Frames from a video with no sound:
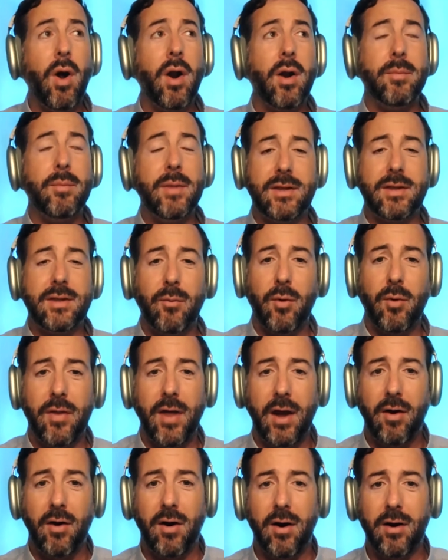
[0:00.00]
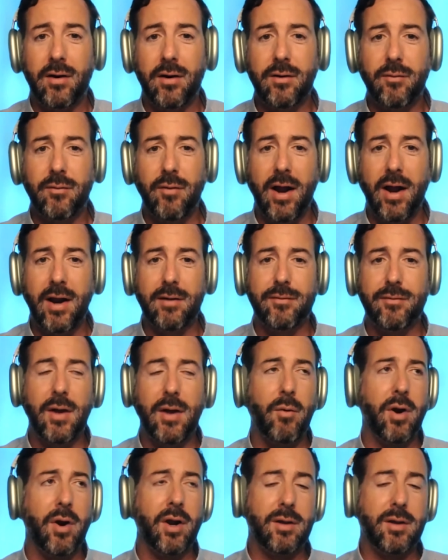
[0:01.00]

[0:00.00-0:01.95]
we want to meet them where they are, right?